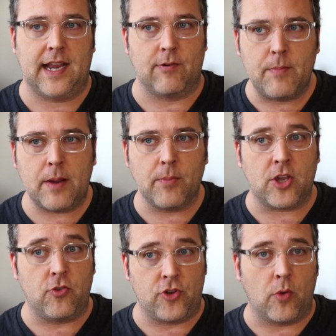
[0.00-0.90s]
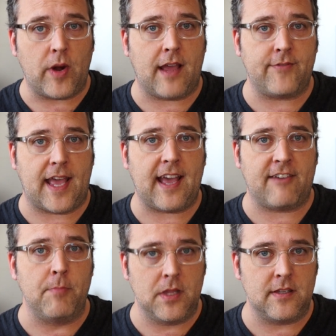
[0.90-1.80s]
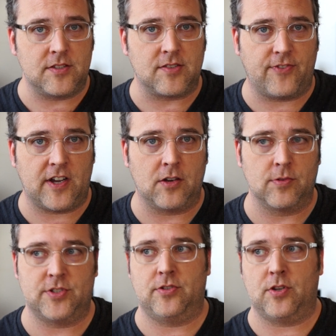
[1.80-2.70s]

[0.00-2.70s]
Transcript: And remember, you don't have to have millions of followers.